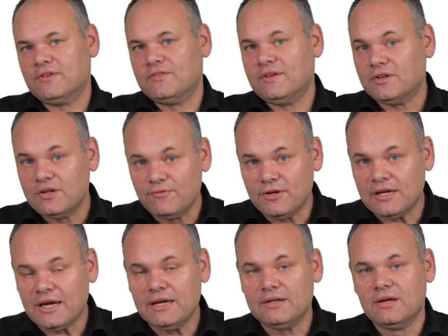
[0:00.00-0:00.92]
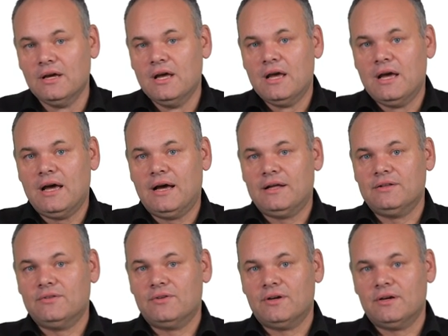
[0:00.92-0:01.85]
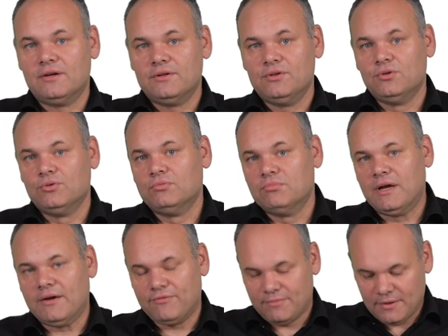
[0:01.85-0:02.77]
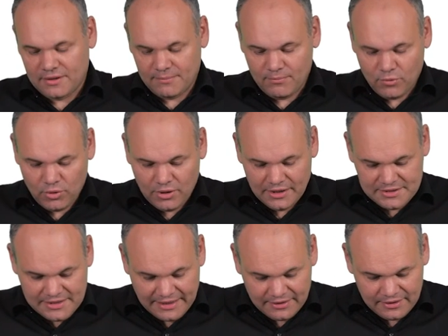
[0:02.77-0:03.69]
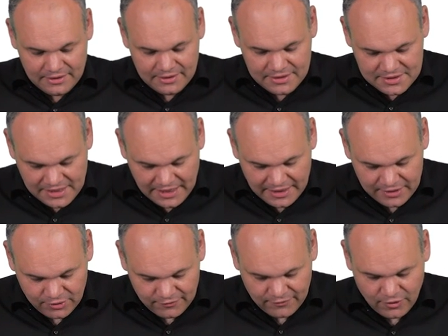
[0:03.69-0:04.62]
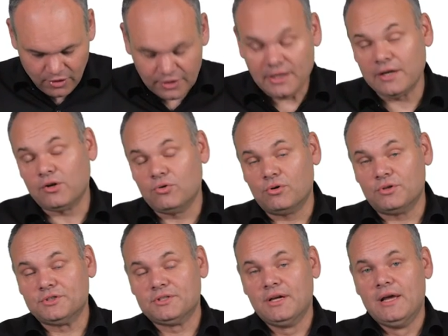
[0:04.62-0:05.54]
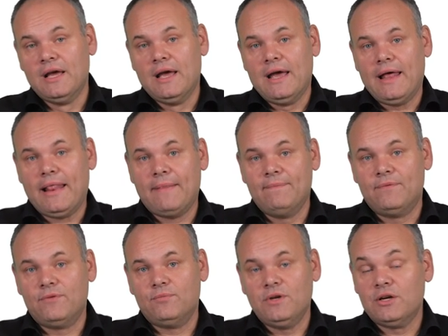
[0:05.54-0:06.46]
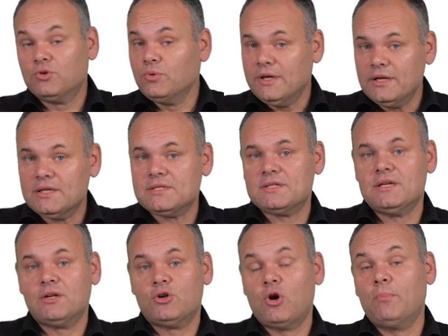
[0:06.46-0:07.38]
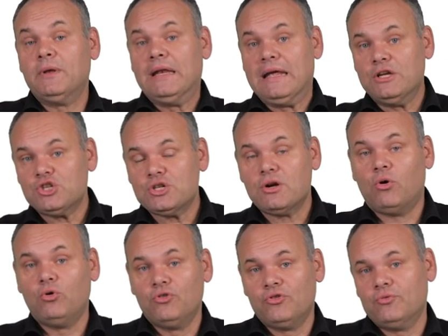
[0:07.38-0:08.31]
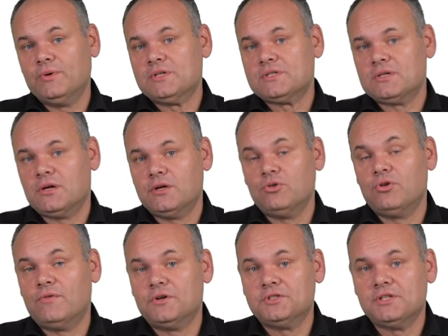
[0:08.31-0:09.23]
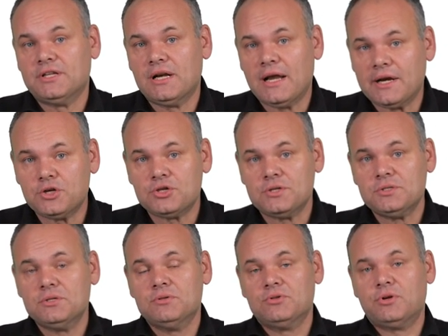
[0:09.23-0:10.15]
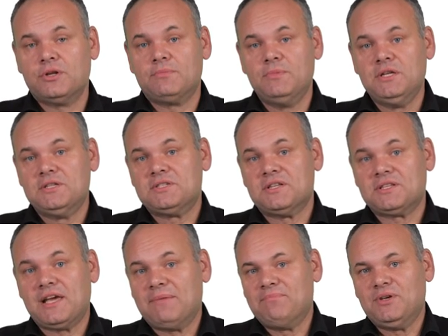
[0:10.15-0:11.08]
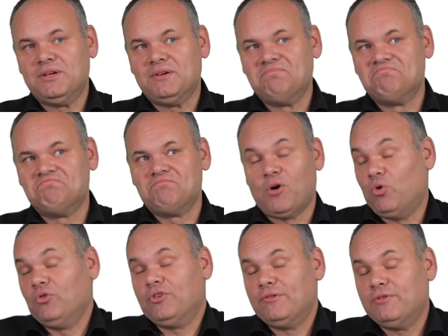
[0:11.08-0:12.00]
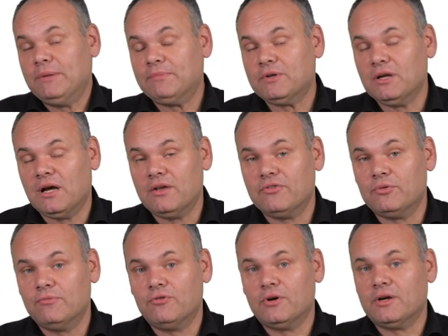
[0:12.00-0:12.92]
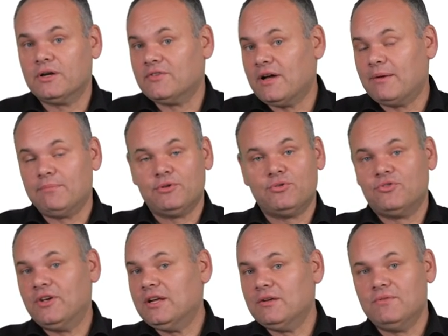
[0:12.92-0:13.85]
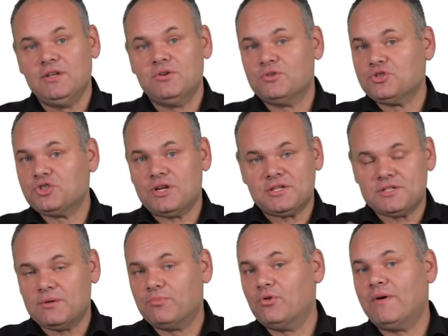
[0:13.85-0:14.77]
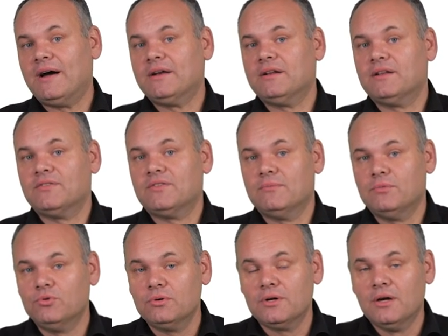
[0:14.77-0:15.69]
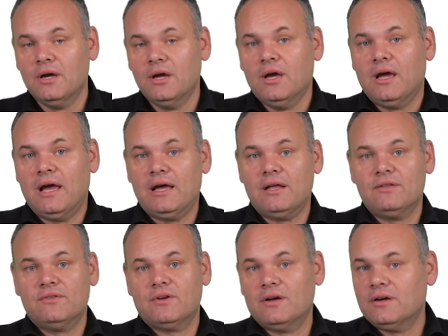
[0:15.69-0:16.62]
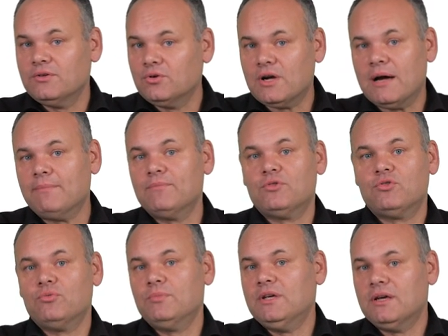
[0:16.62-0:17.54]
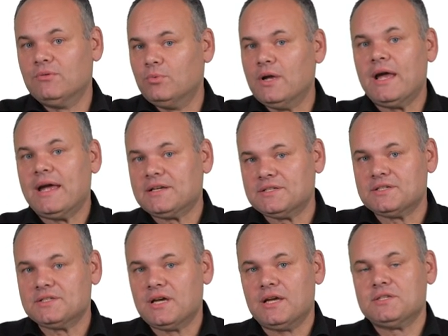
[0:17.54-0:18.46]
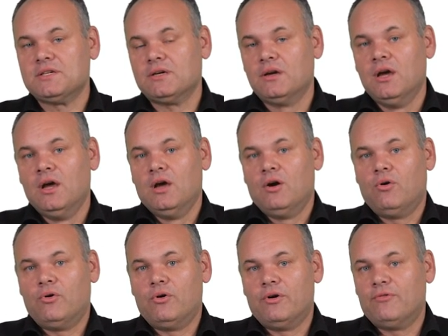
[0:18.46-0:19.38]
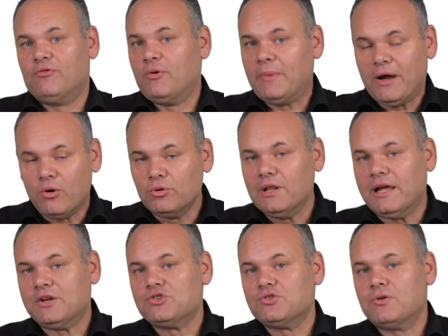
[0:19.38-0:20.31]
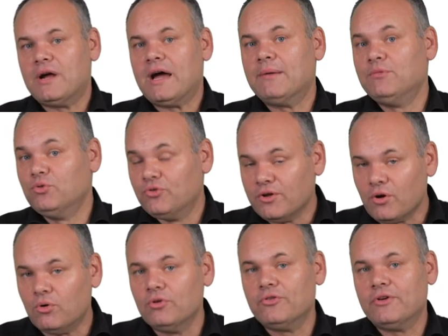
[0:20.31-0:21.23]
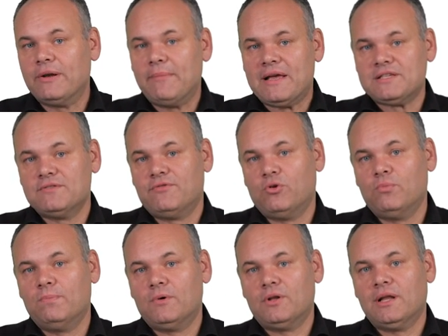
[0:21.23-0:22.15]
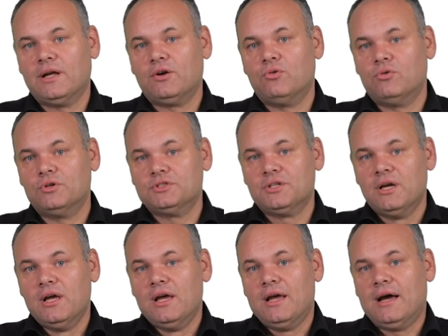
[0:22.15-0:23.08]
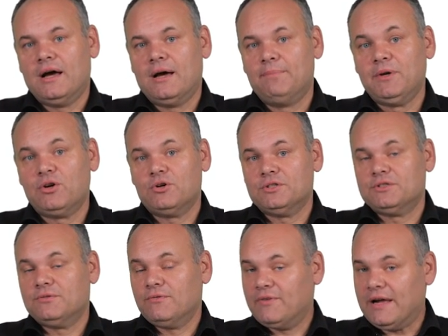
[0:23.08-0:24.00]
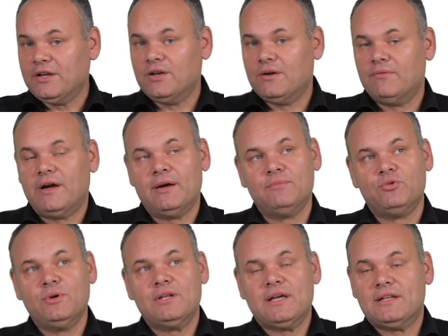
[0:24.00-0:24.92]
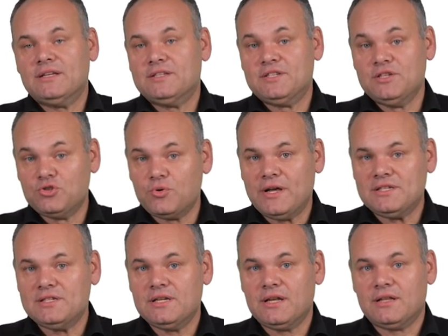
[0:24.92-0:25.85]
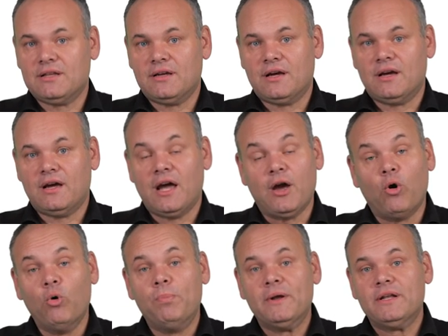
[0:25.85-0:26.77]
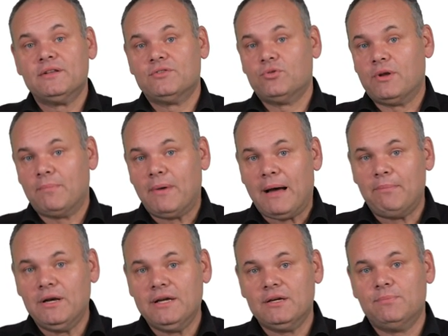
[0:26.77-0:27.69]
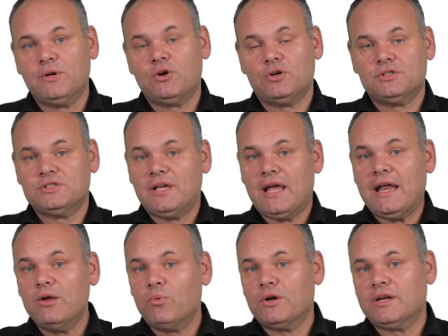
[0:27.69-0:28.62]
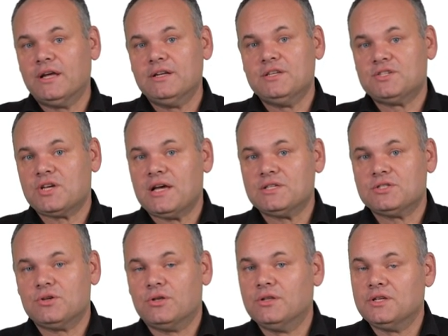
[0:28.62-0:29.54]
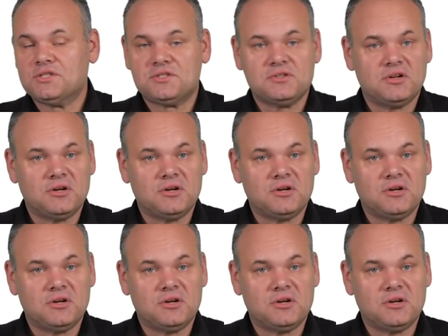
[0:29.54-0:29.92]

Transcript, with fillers: a certificate, and you have more or less done this kind of online course. And we are doing this in combination also with university lectures. So that means that can be also a flipped classroom, for example, to say the videos just are provided as a MOOC, and you come to me and we are exercising. Or for my own lecture, I'm using also a massive open online course, because by I'm doing that, it's interesting that I open it to the public, because anyone can discuss on this